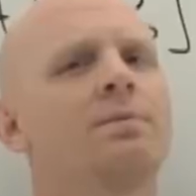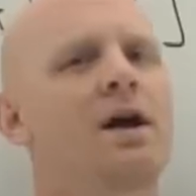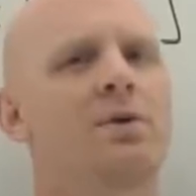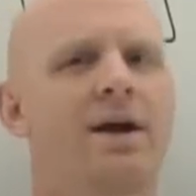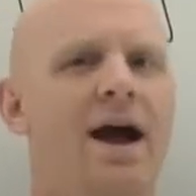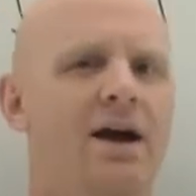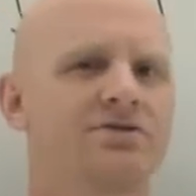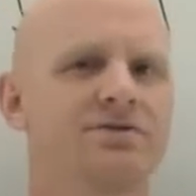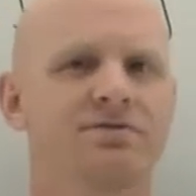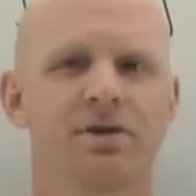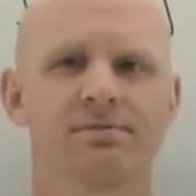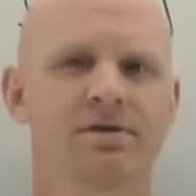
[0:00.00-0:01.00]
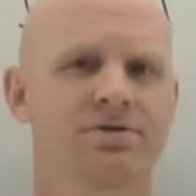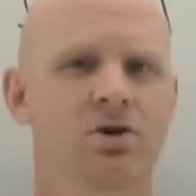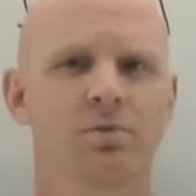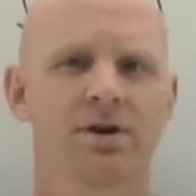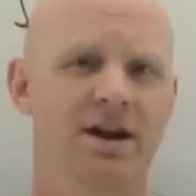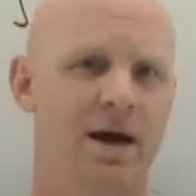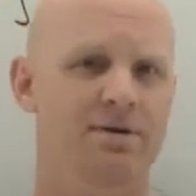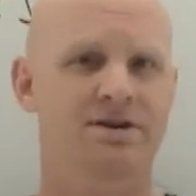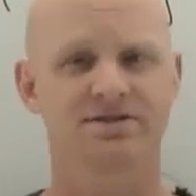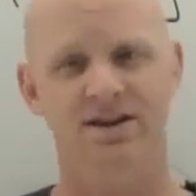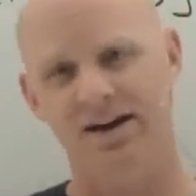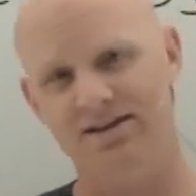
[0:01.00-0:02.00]
about a reaction from the
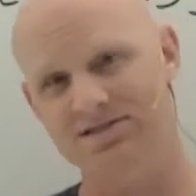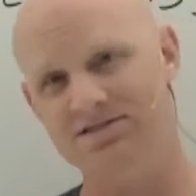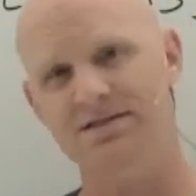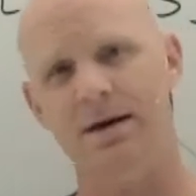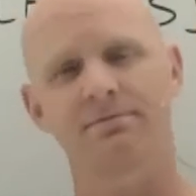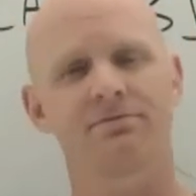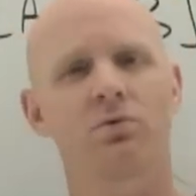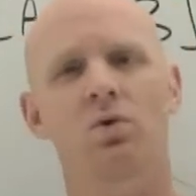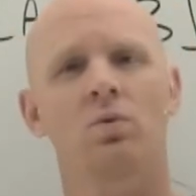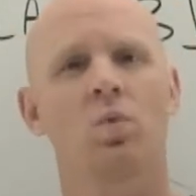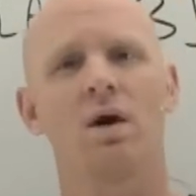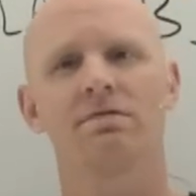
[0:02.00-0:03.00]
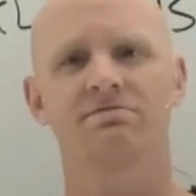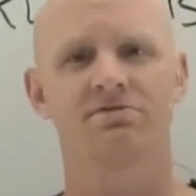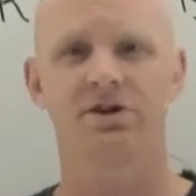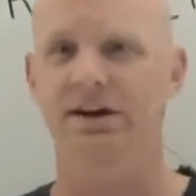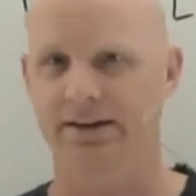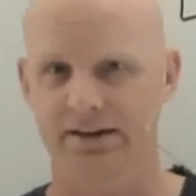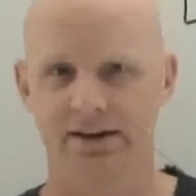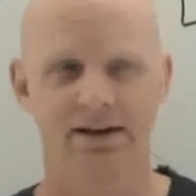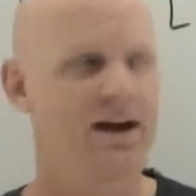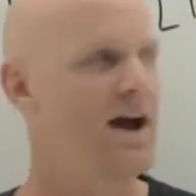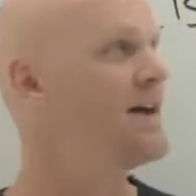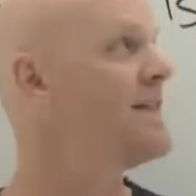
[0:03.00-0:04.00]
thermodynamics except for one thing.
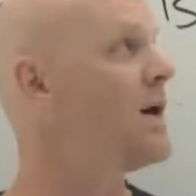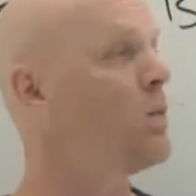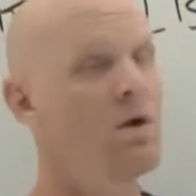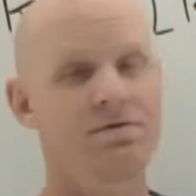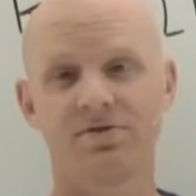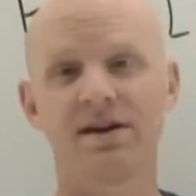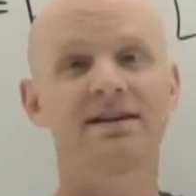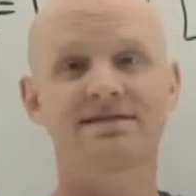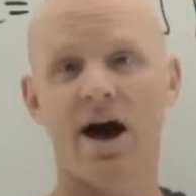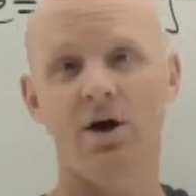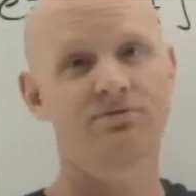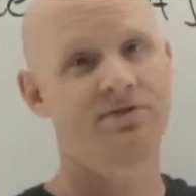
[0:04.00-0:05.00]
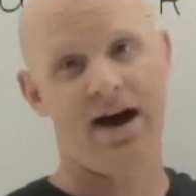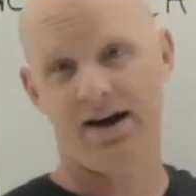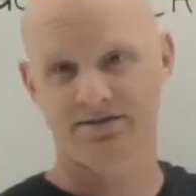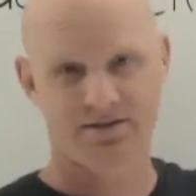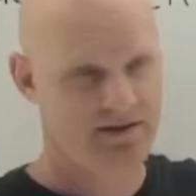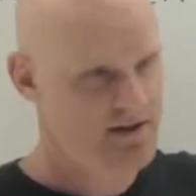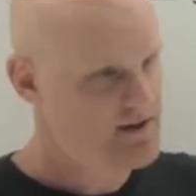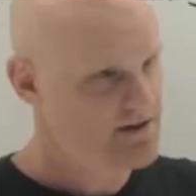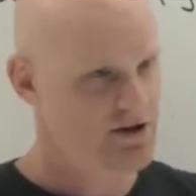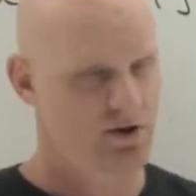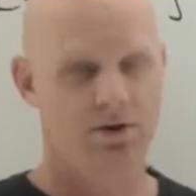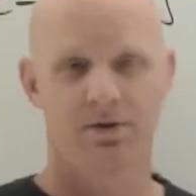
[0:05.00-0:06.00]
And that one thing is how fast.
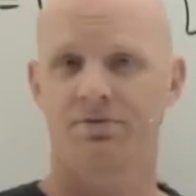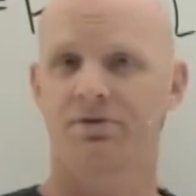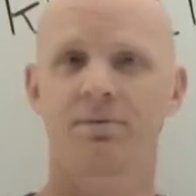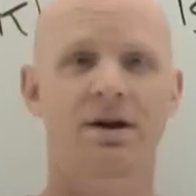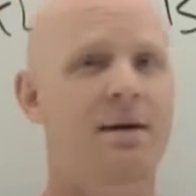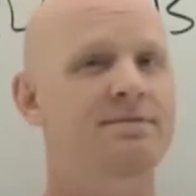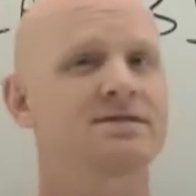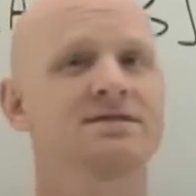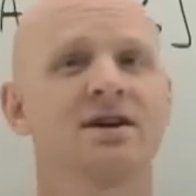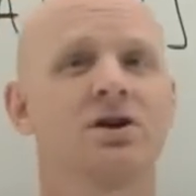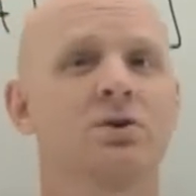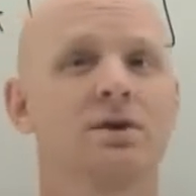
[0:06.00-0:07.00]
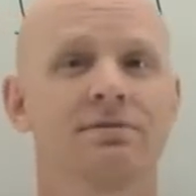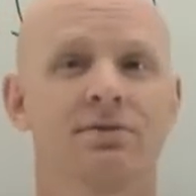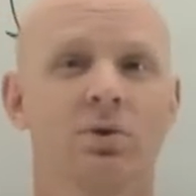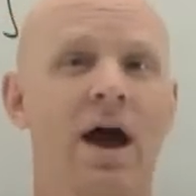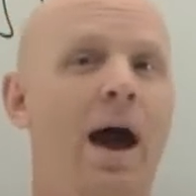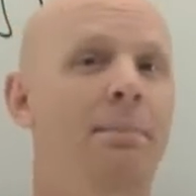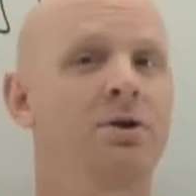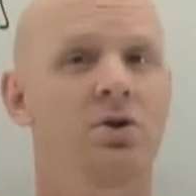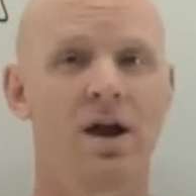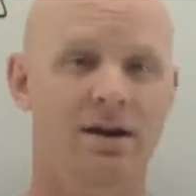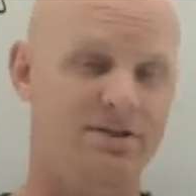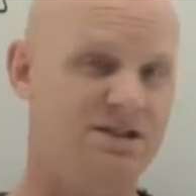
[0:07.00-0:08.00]
So thermodynamics can tell you if it'll happen or
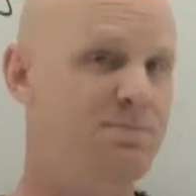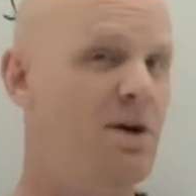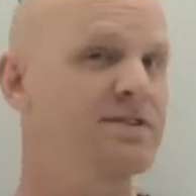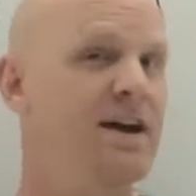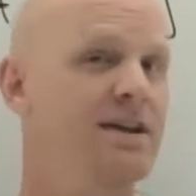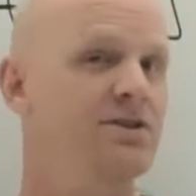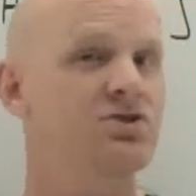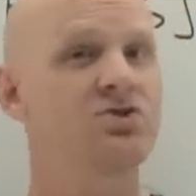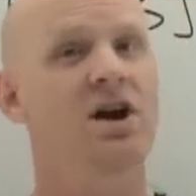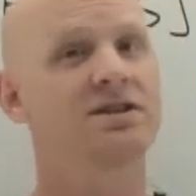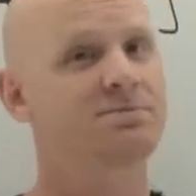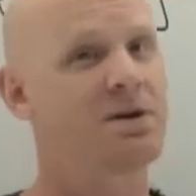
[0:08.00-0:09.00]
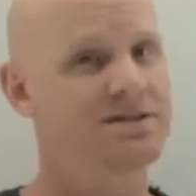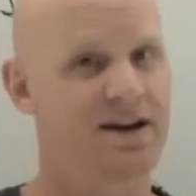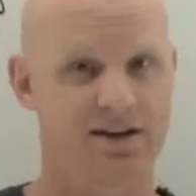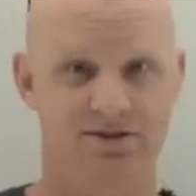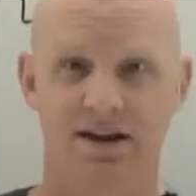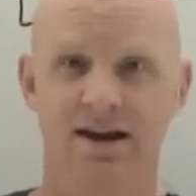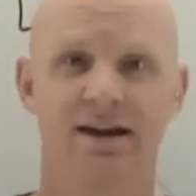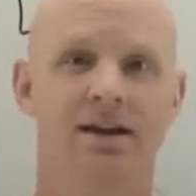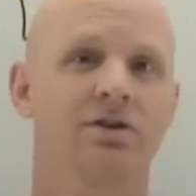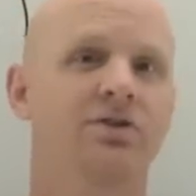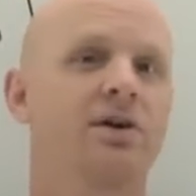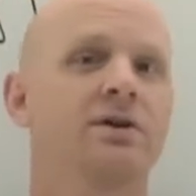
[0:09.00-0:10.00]
not, if it's spontaneous or non-spontaneous.
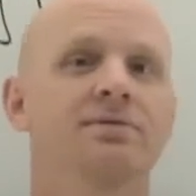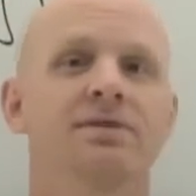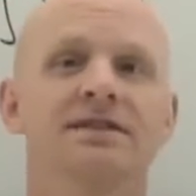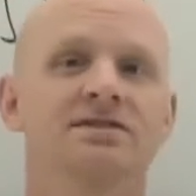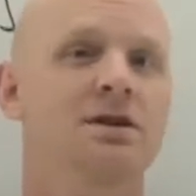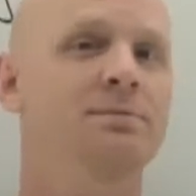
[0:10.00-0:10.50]
It'll tell you if heat's